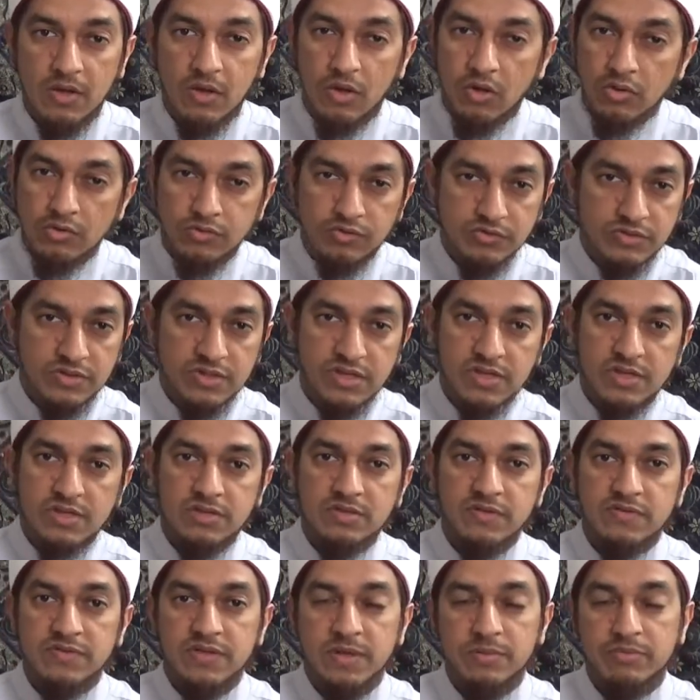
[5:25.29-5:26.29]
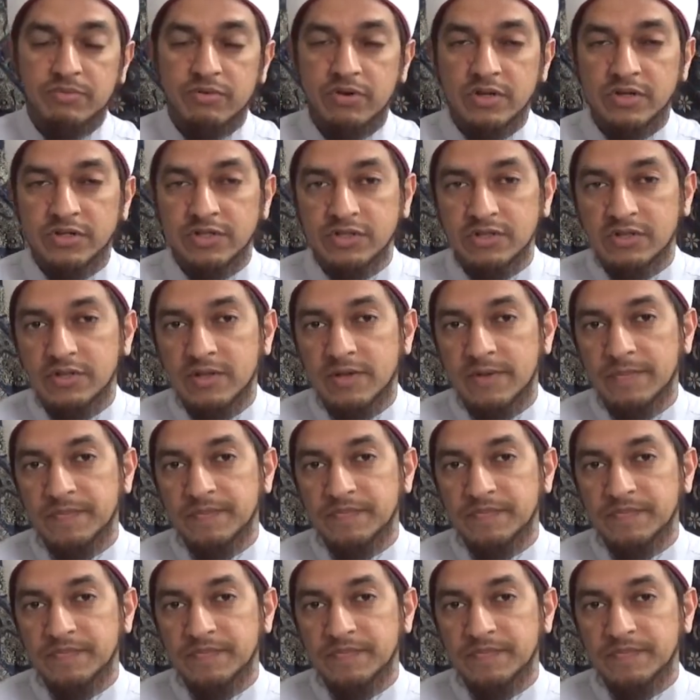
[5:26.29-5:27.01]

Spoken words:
All those years of separation.